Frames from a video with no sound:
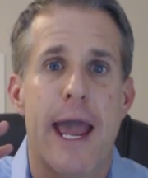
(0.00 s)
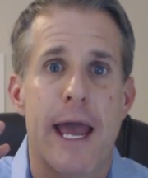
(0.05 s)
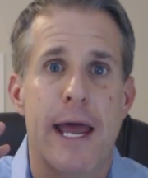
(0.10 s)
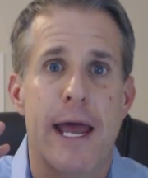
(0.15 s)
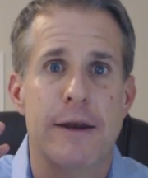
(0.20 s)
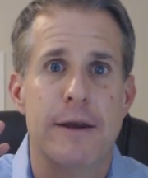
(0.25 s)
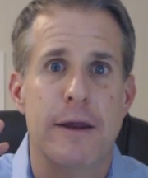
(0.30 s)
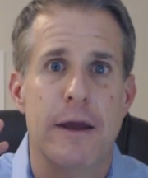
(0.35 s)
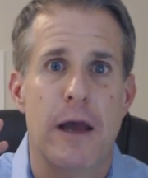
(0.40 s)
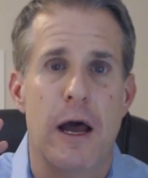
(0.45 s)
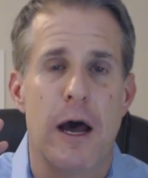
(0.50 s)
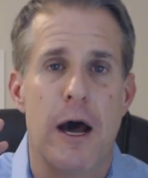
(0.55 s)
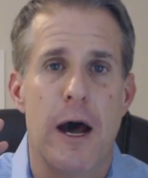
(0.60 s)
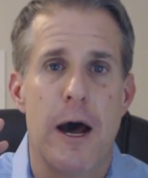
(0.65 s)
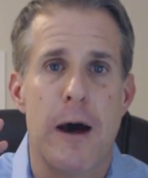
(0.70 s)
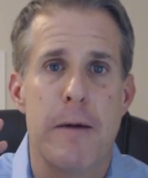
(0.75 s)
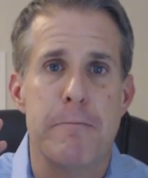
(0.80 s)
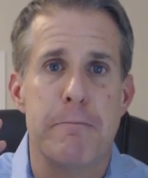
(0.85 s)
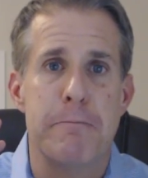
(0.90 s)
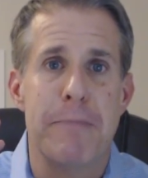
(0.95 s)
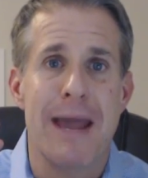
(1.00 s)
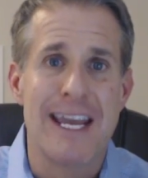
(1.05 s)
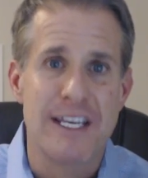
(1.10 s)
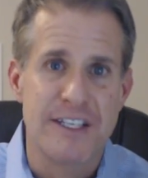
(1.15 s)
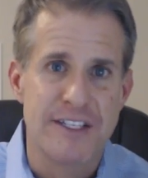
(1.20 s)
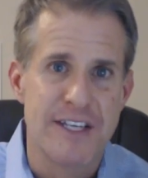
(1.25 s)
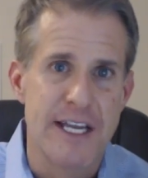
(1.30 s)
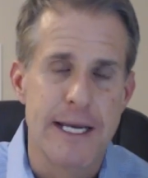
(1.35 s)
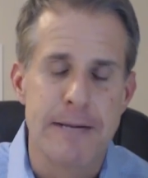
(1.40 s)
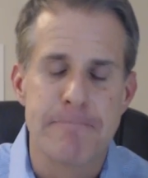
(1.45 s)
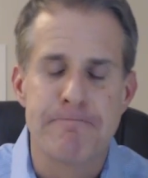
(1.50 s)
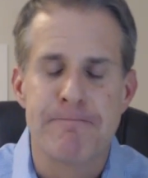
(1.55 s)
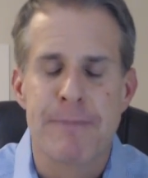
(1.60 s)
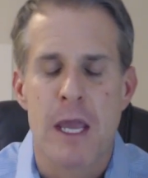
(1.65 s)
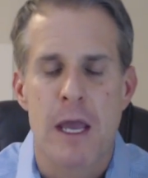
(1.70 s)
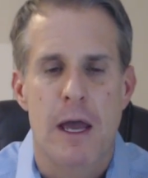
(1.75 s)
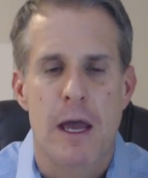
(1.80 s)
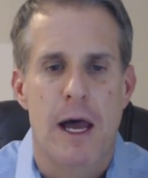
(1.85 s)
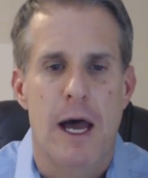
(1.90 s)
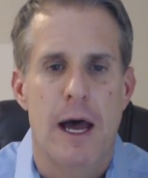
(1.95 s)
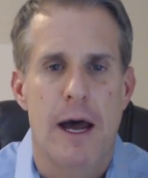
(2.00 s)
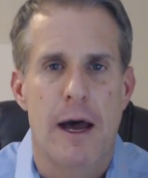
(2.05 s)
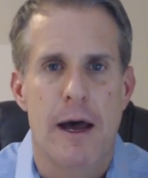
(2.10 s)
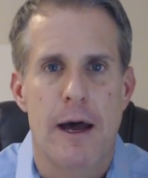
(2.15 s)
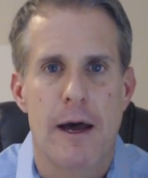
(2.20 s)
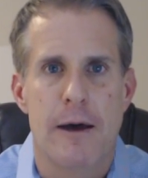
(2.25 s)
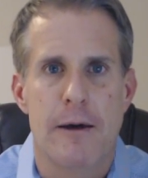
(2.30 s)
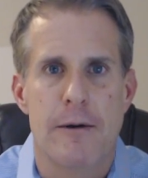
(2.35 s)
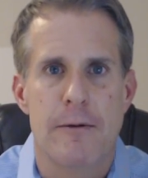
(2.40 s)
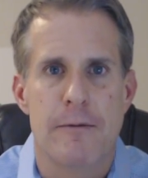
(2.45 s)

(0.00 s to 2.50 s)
and um, pasting uh,